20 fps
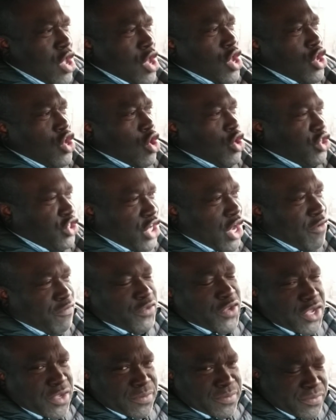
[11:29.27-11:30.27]
Your
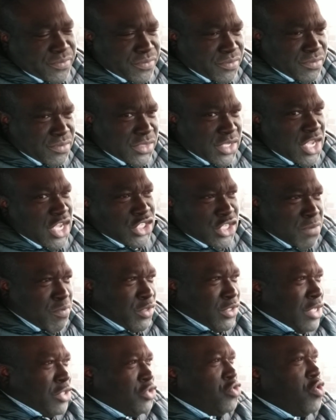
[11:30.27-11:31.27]
safety is
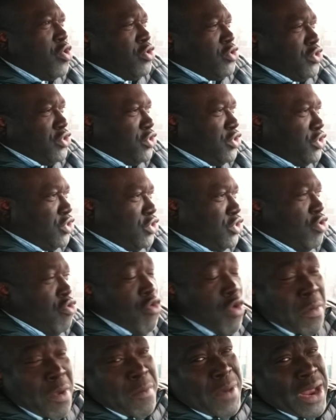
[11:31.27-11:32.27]
important to us.
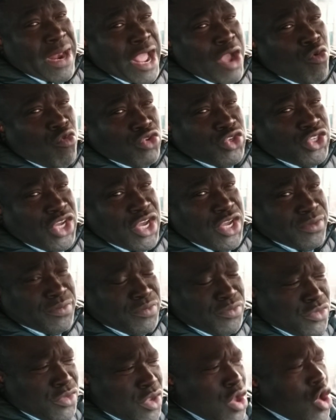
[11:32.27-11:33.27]
Remember, like we say,
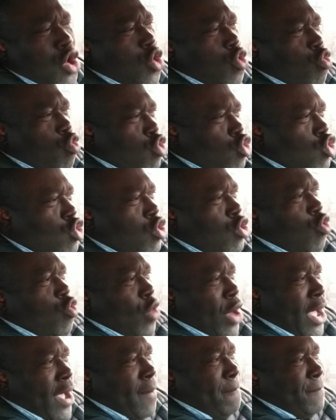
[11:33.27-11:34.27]
we're
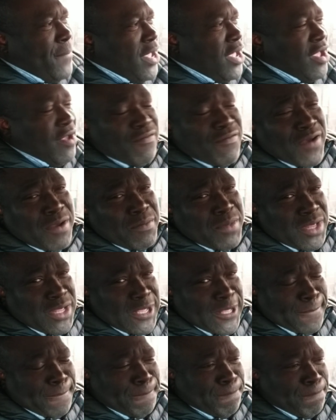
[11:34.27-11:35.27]
one big
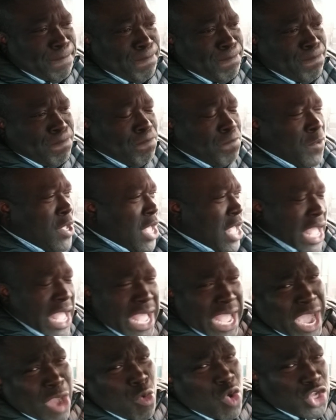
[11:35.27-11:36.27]
family.
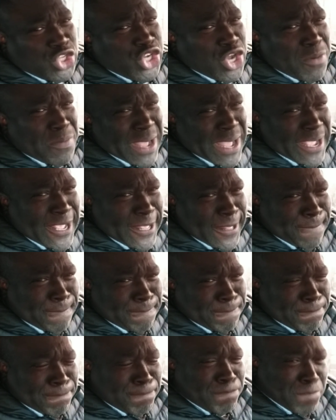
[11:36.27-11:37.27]
I watch your back
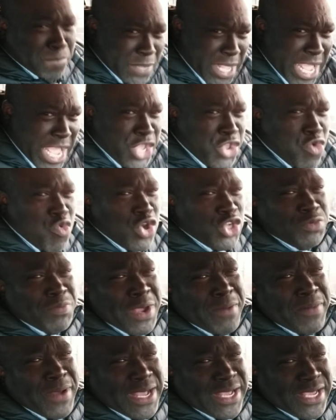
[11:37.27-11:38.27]
and you watch my
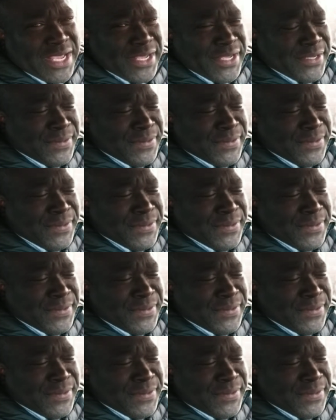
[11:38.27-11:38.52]
back.